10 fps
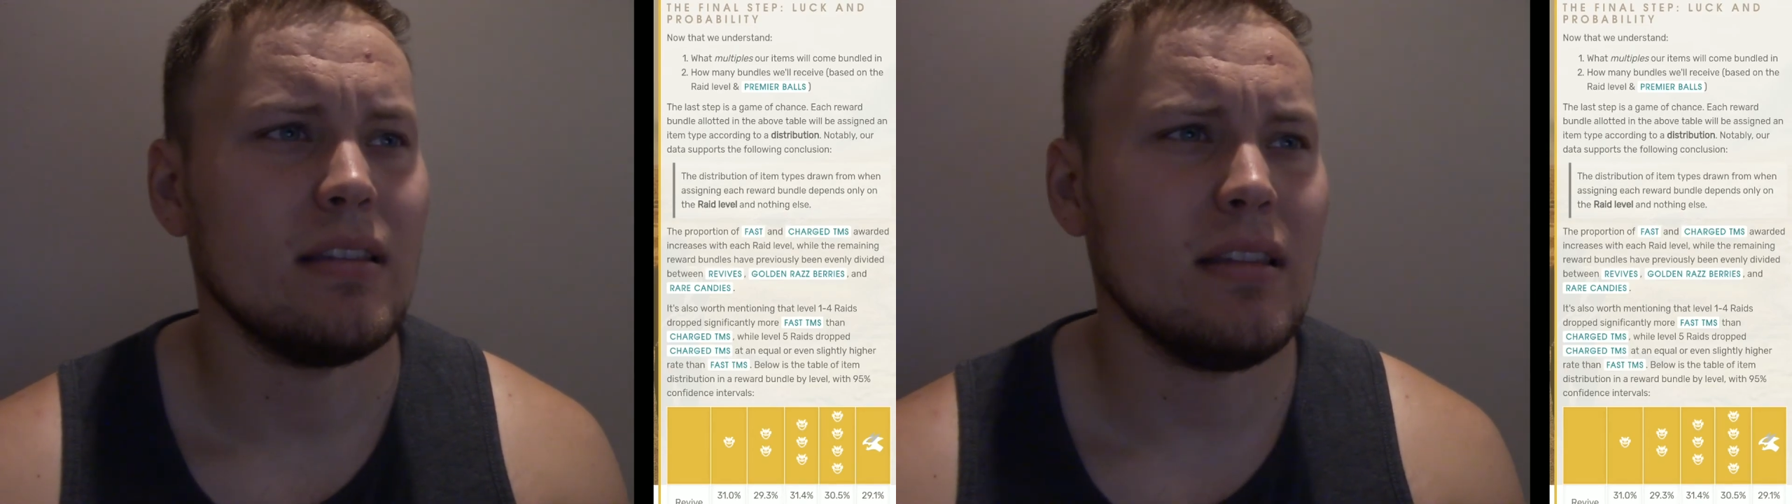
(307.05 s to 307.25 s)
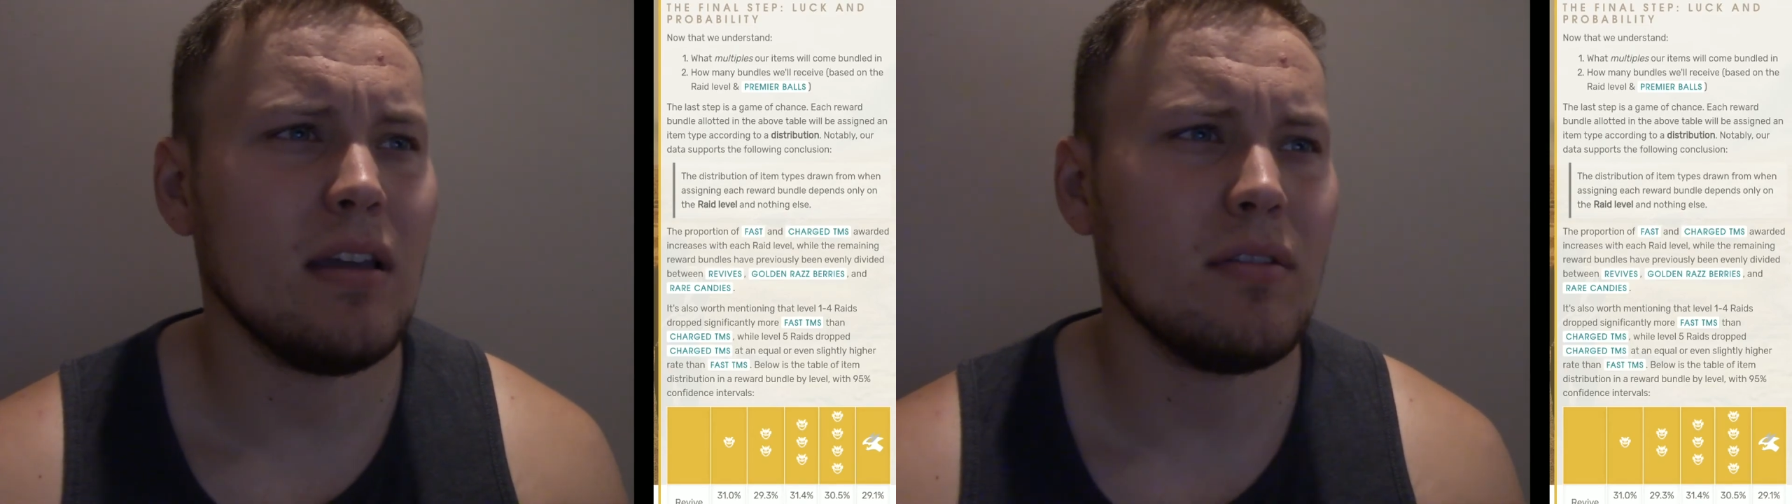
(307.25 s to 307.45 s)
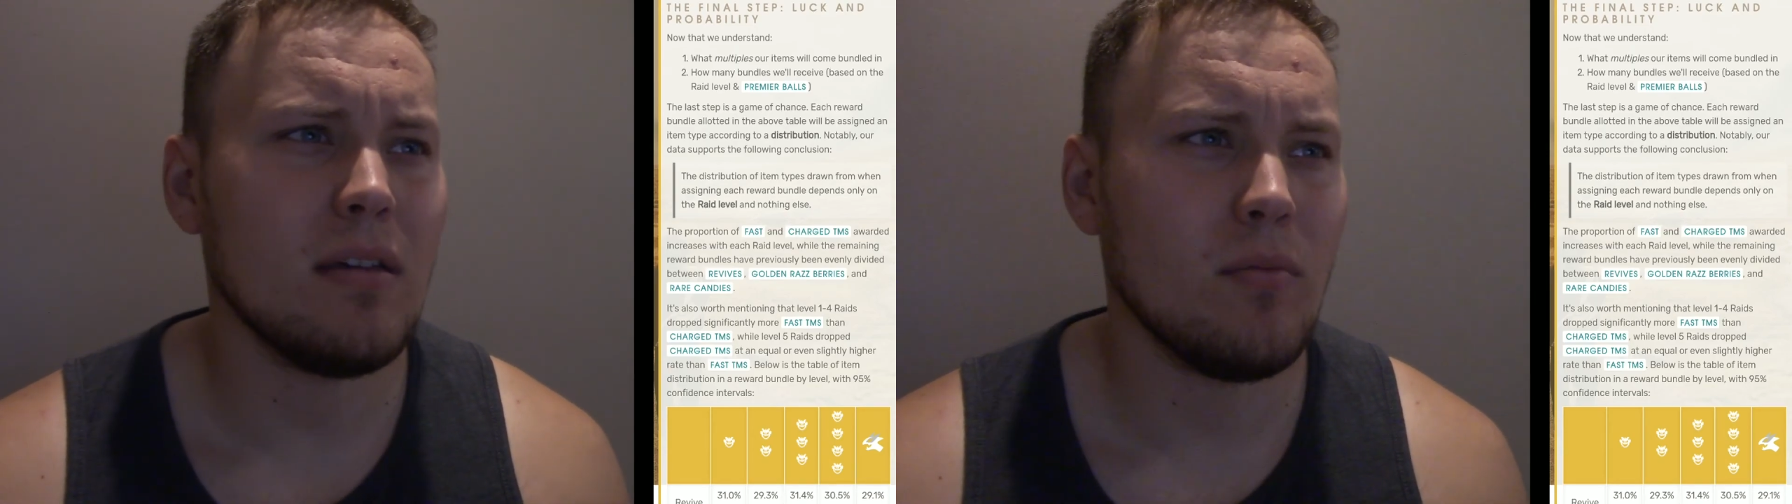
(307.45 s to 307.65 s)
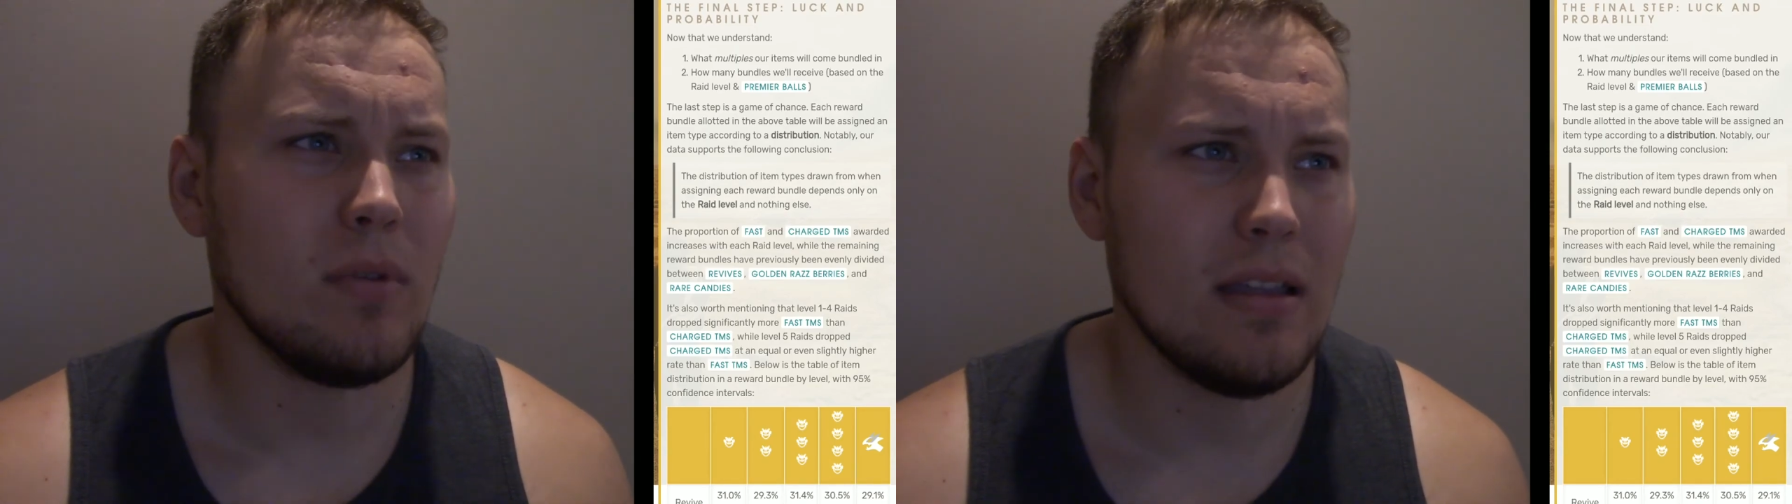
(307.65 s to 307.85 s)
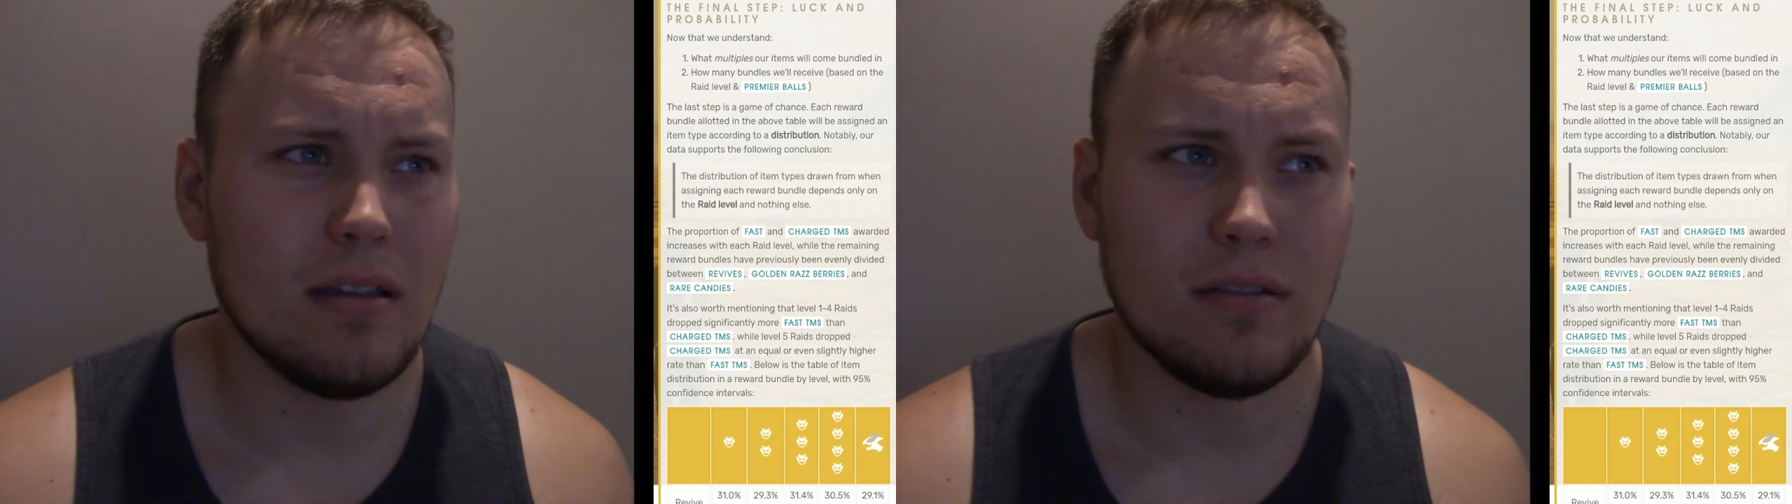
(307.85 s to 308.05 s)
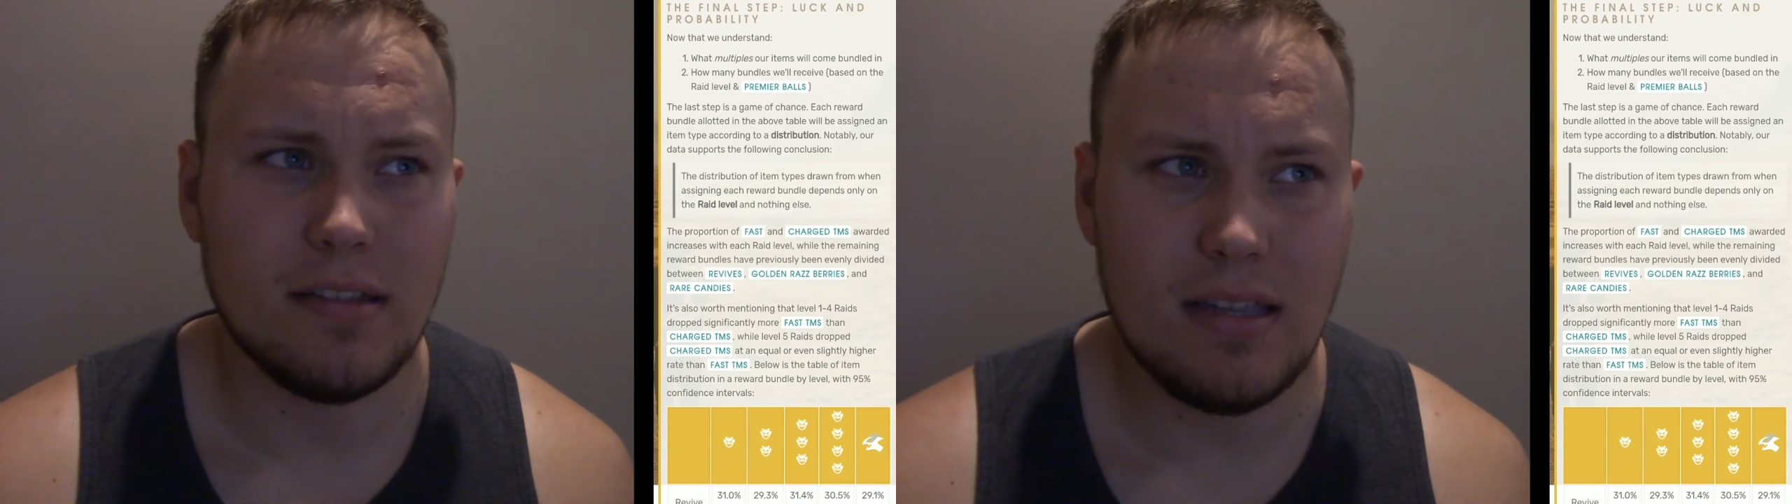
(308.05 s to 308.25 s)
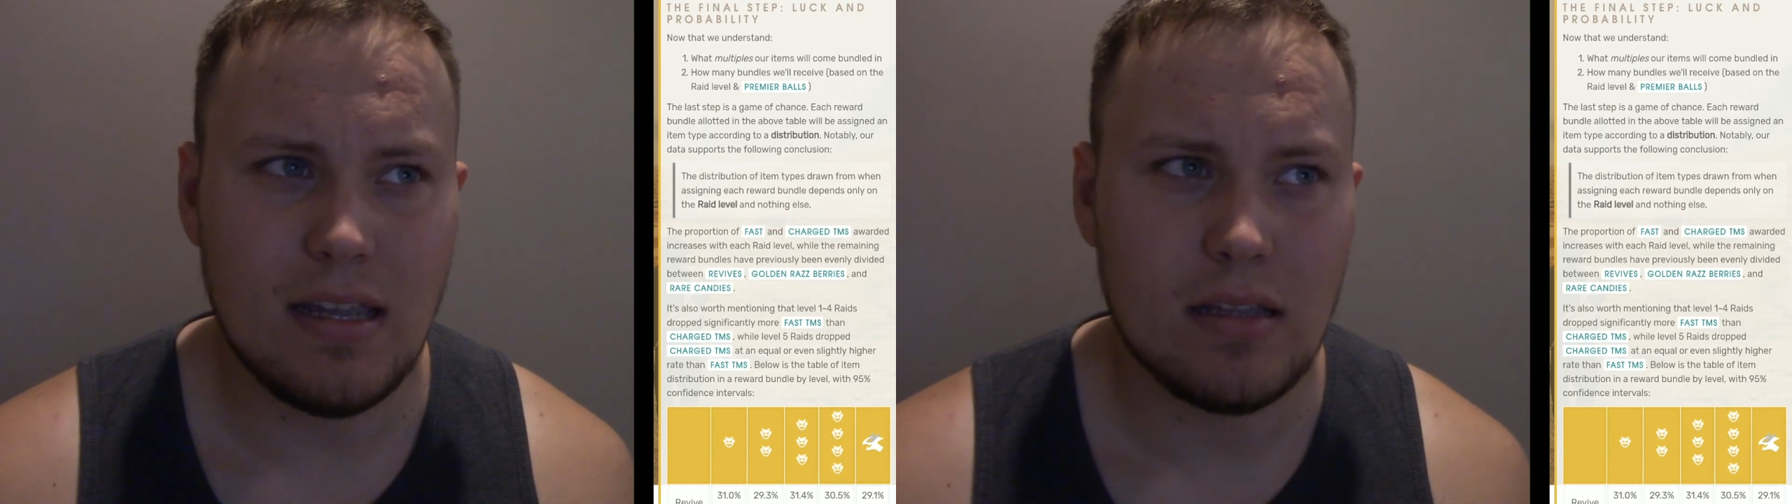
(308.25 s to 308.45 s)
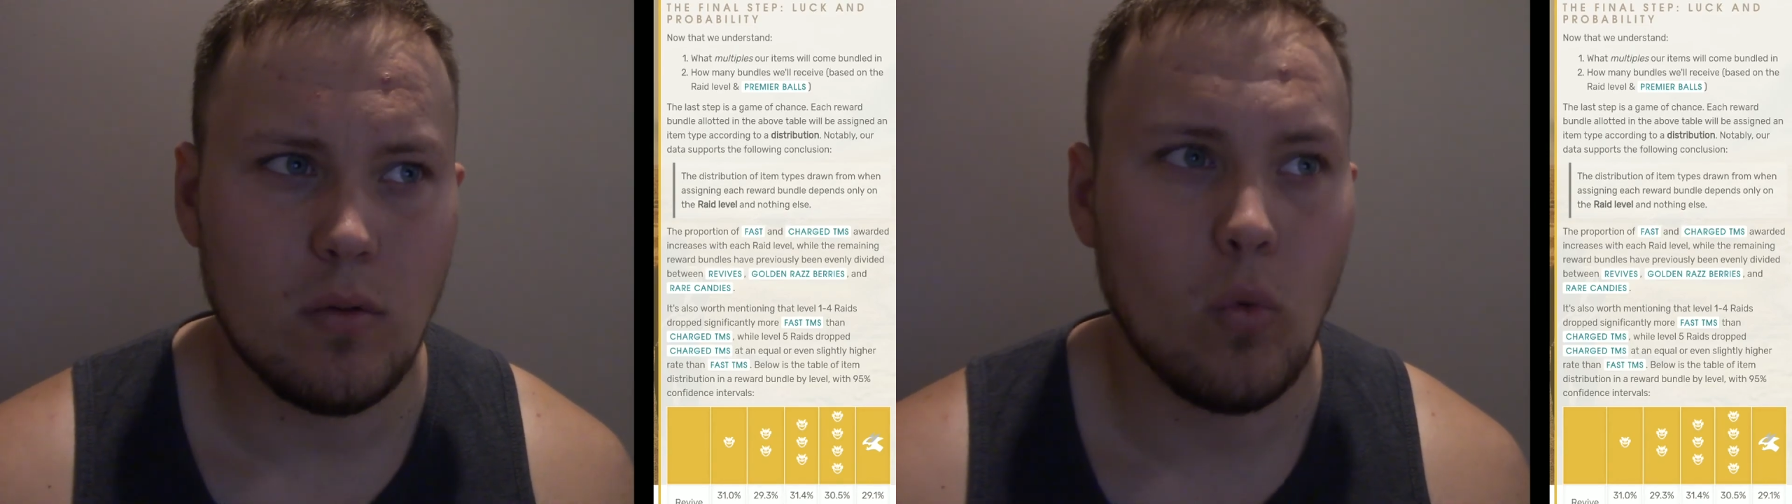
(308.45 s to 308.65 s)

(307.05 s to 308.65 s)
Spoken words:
Now that we understand